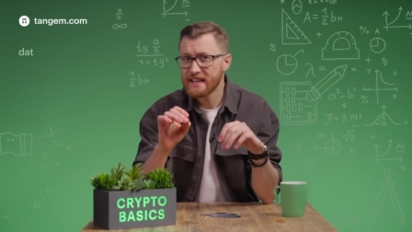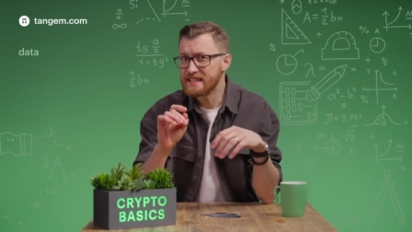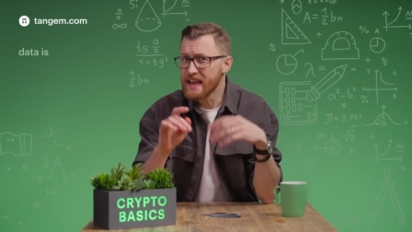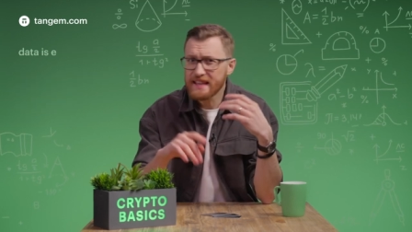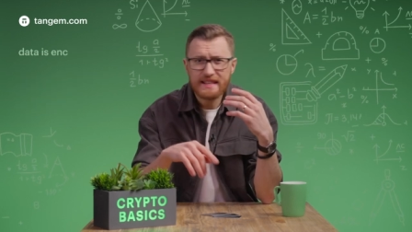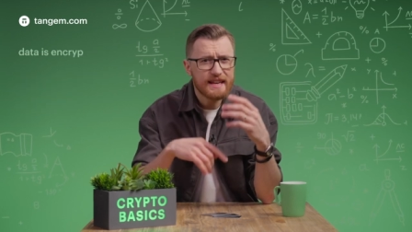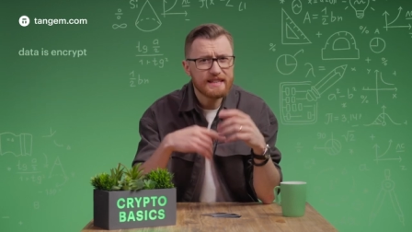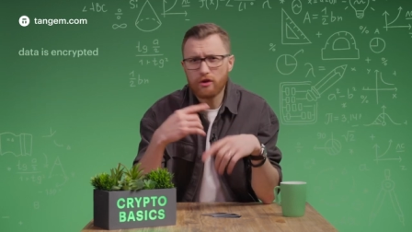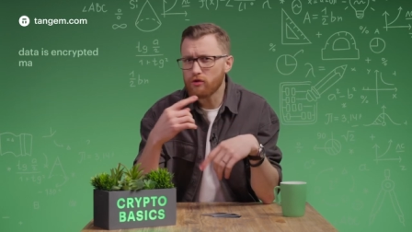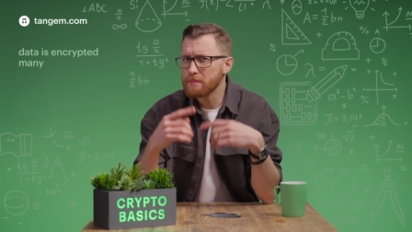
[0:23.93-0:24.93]
Data
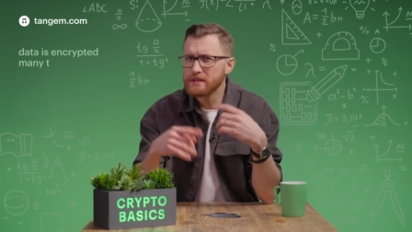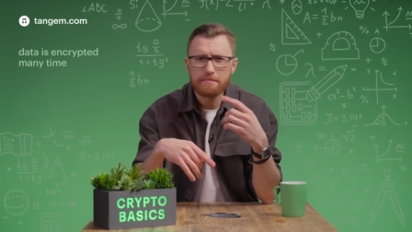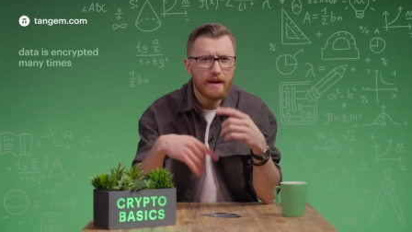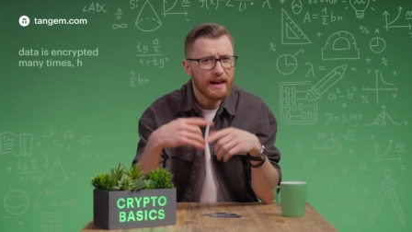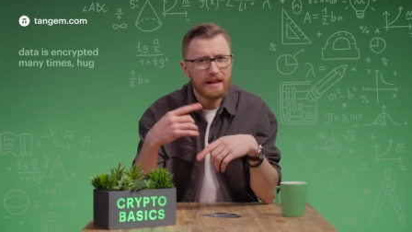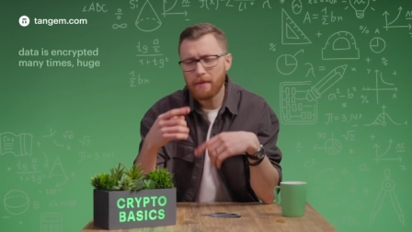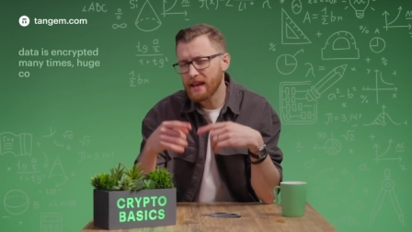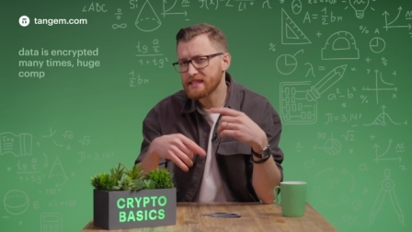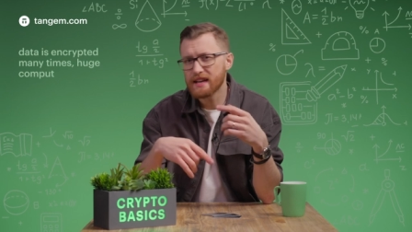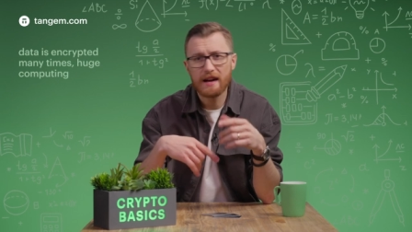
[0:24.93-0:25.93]
is encrypted many and
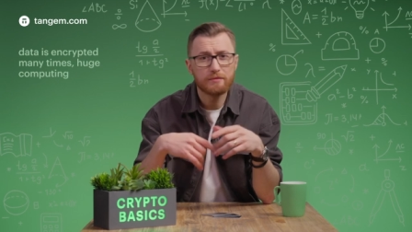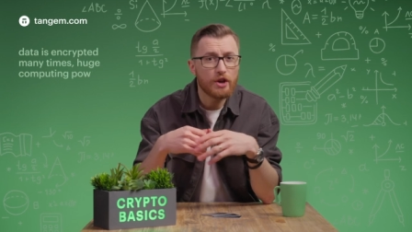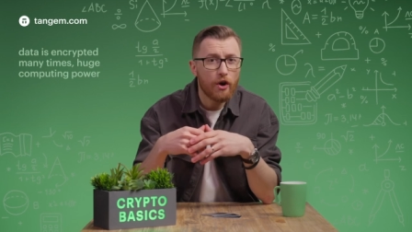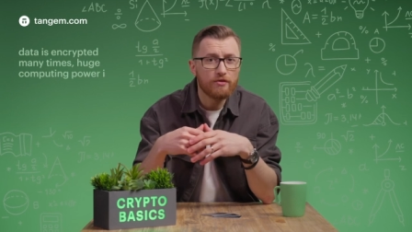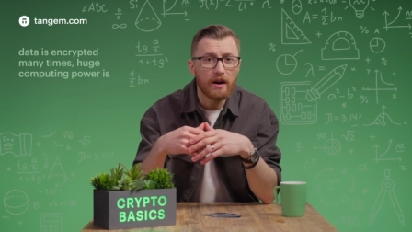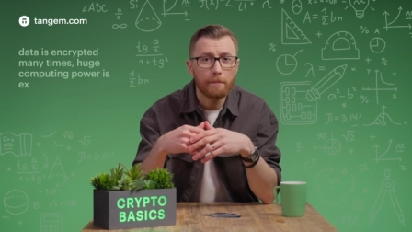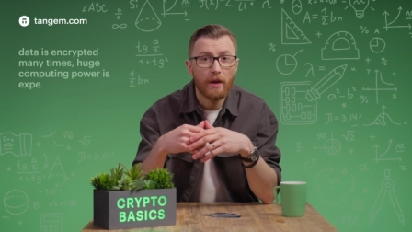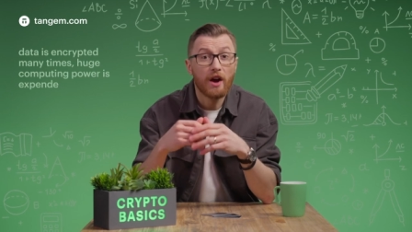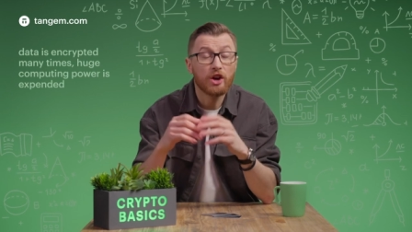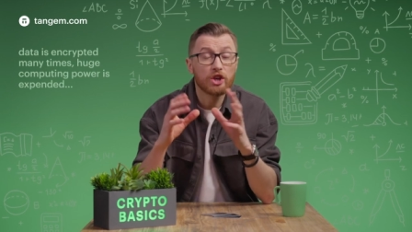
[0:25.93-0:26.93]
many times over.
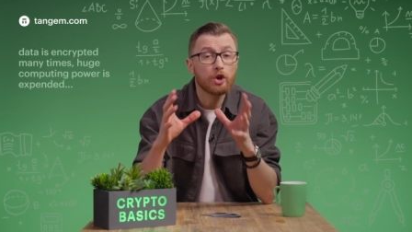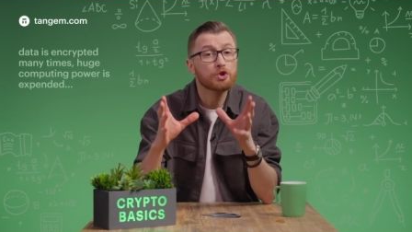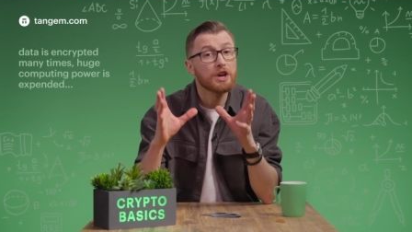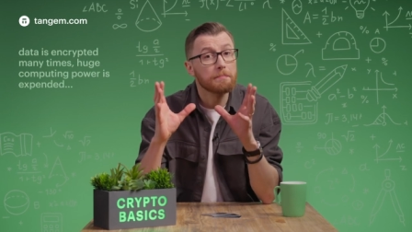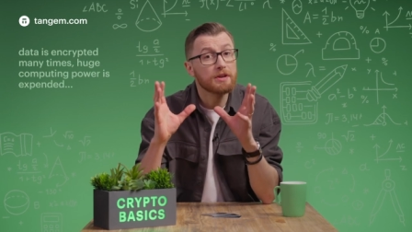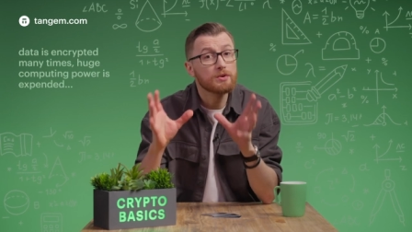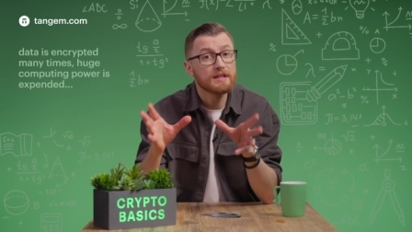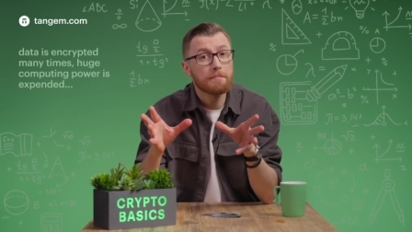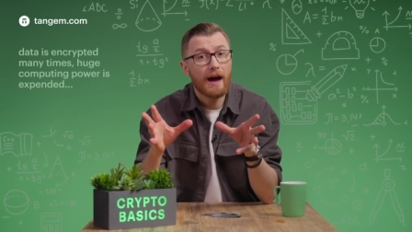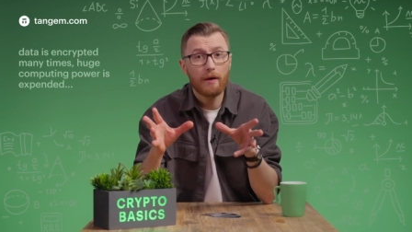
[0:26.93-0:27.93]
Huge
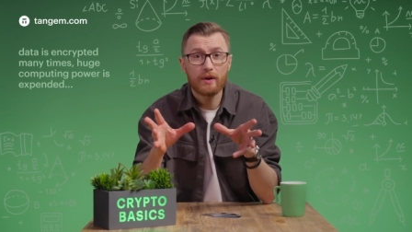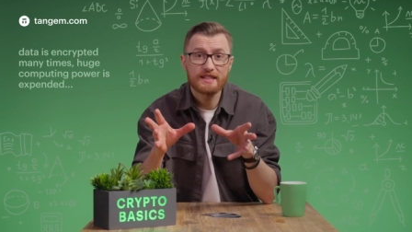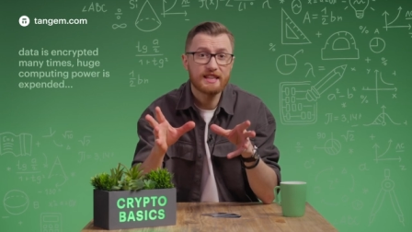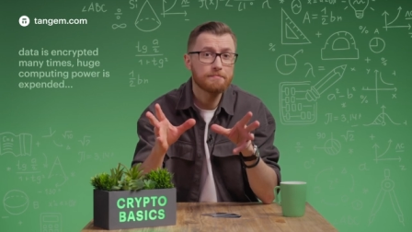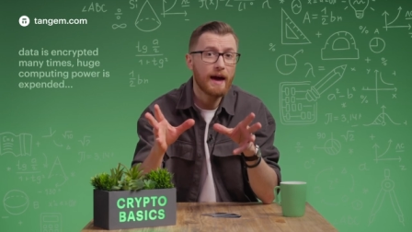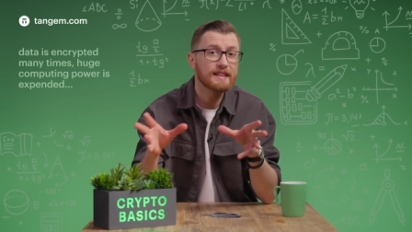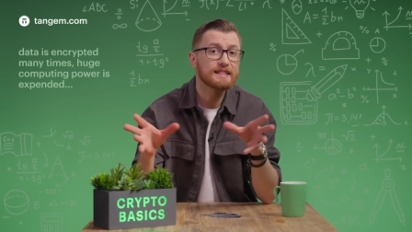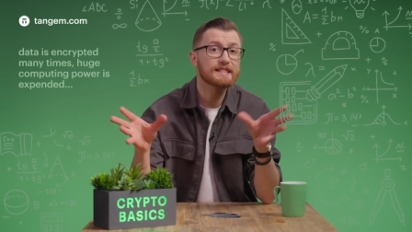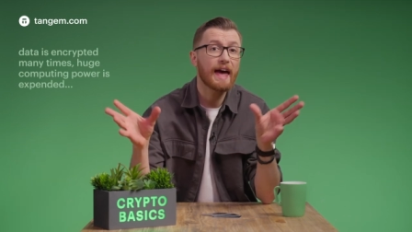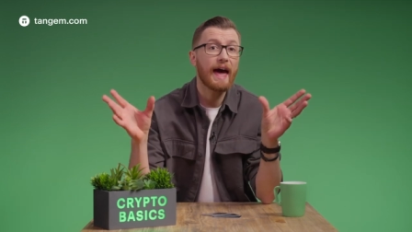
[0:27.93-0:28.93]
computing power is
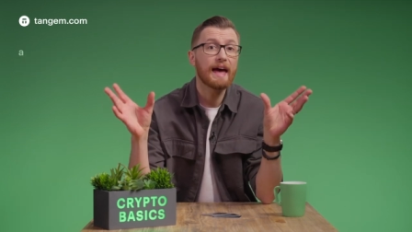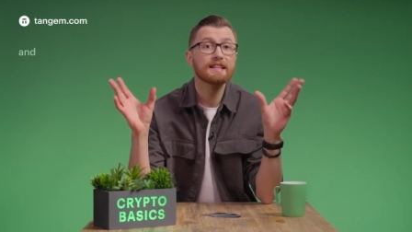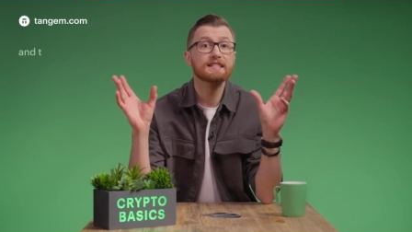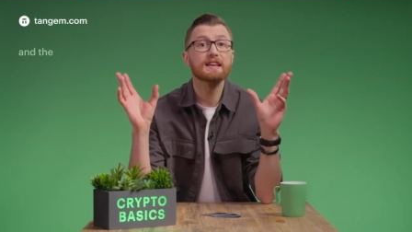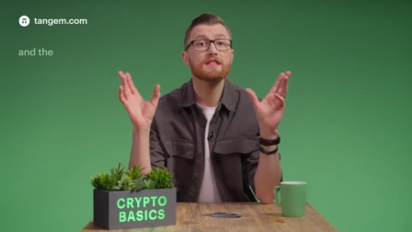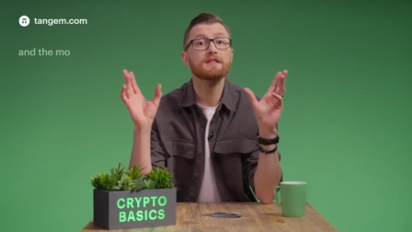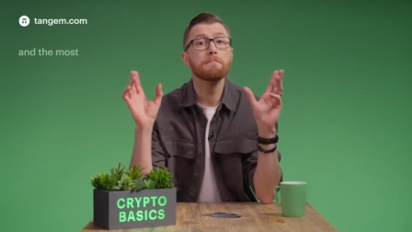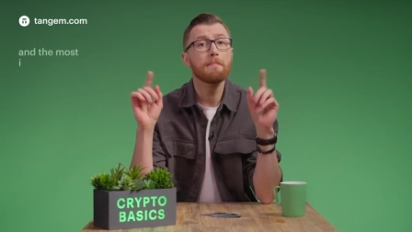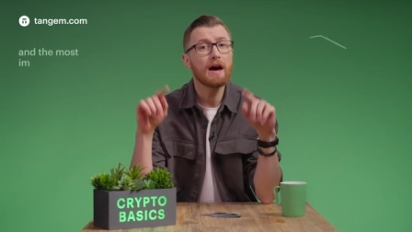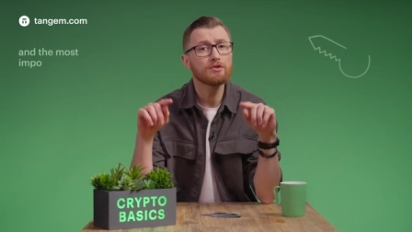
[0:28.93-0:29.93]
expended, and the
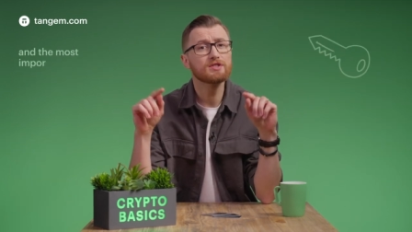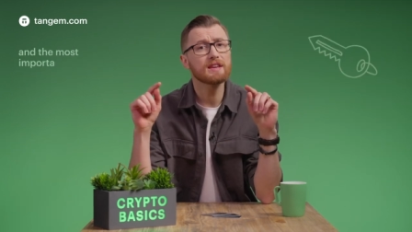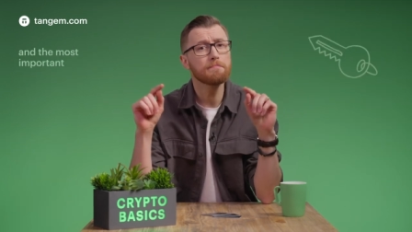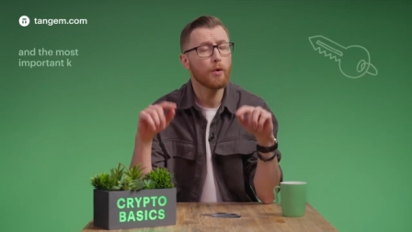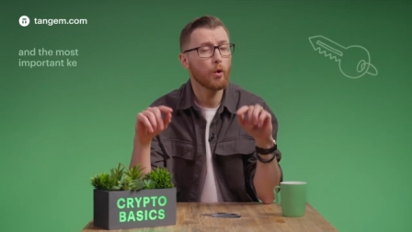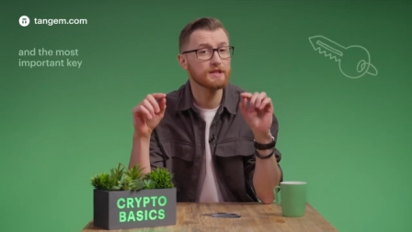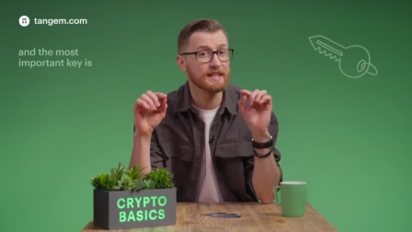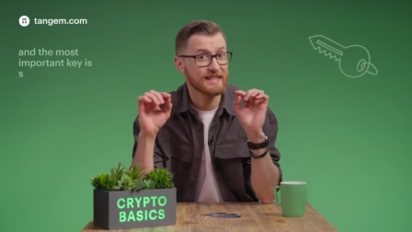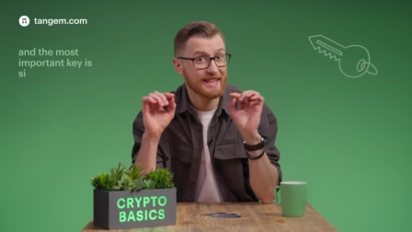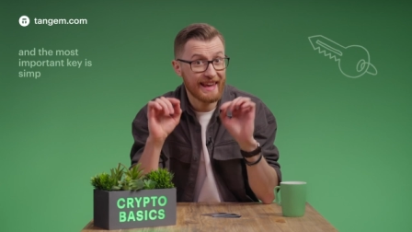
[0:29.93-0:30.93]
most
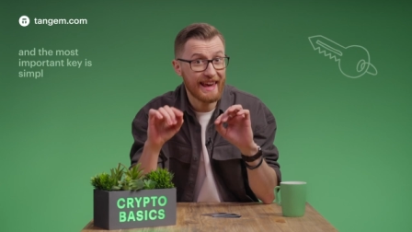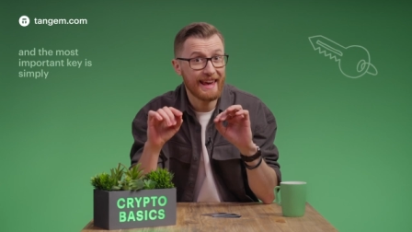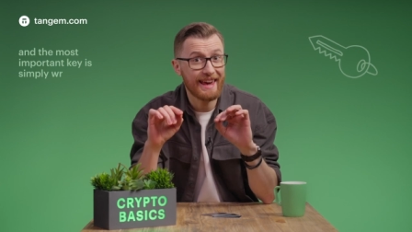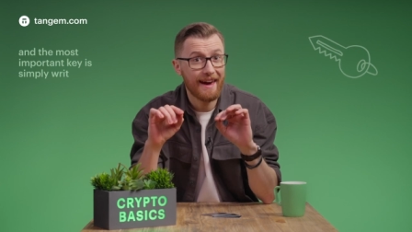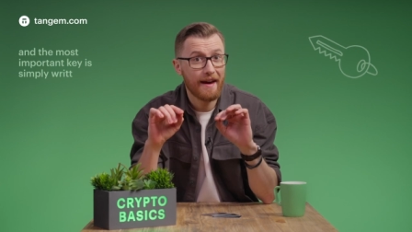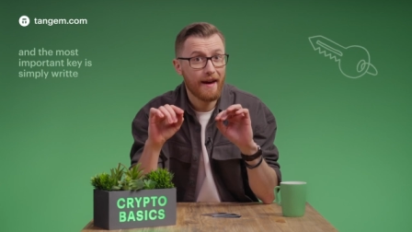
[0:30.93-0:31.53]
important key